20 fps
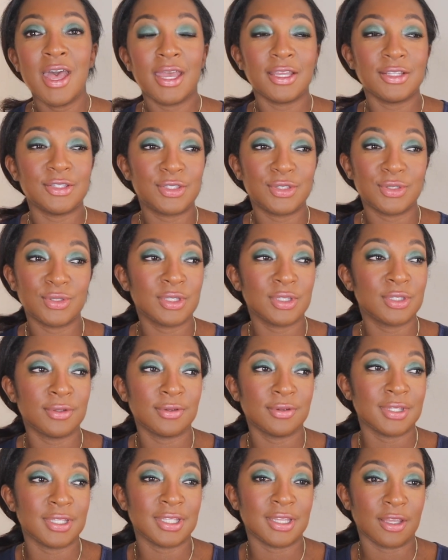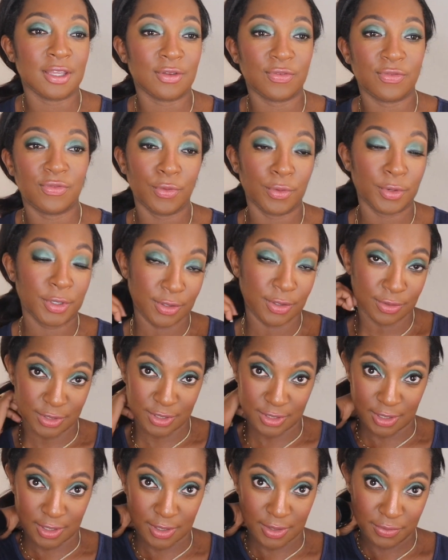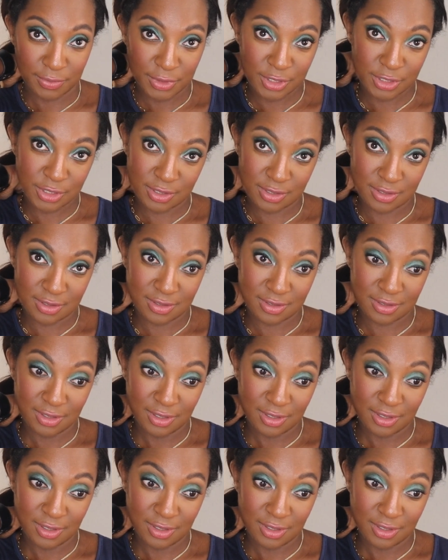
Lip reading: until literally like 4 years ago, which,